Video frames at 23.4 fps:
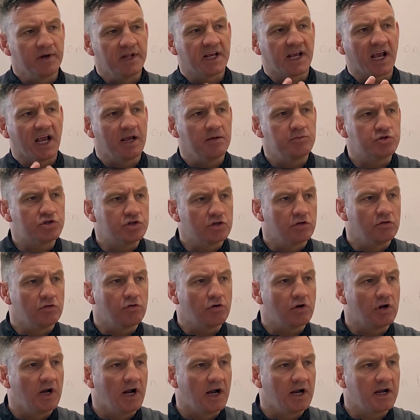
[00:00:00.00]
many games are you
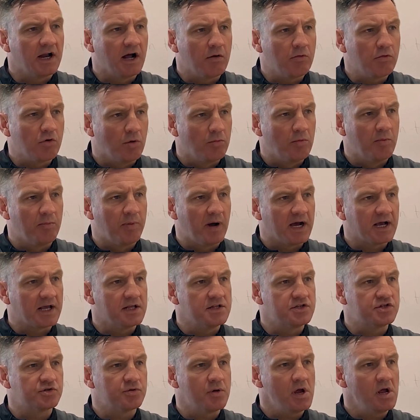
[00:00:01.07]
looking at now coming back
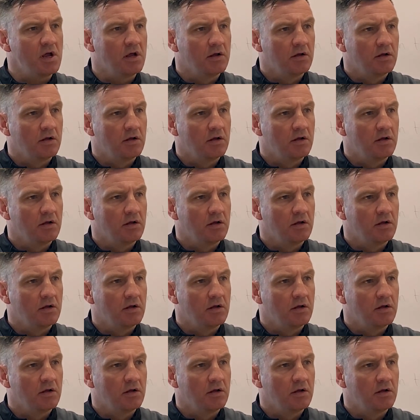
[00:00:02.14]
into it?